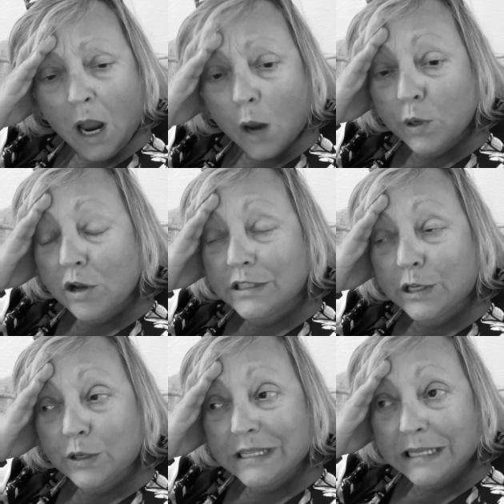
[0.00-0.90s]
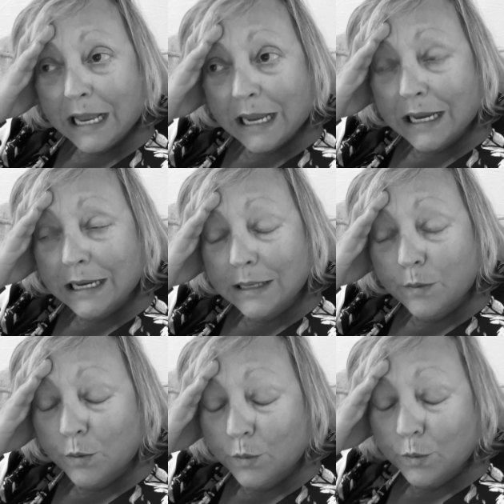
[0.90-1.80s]
I would also
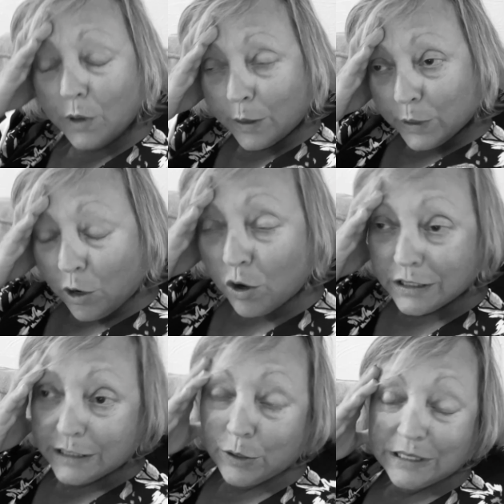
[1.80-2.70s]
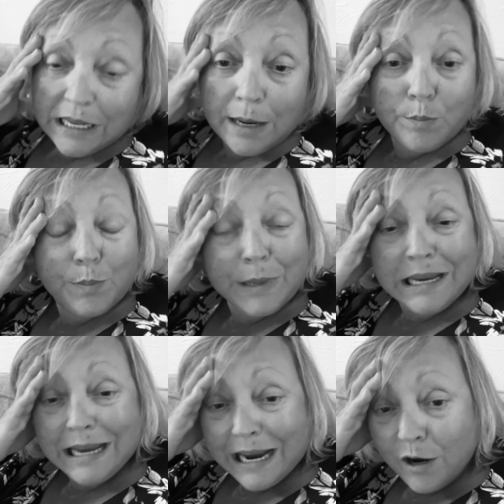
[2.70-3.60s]
say, I would also say
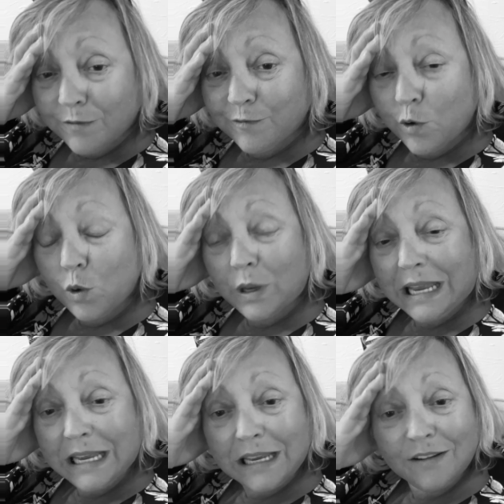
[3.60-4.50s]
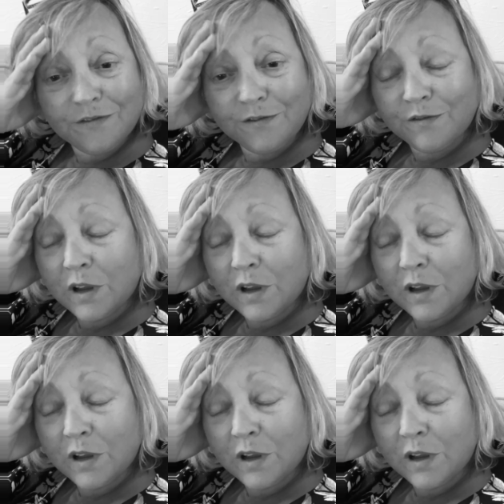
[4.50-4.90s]
be careful if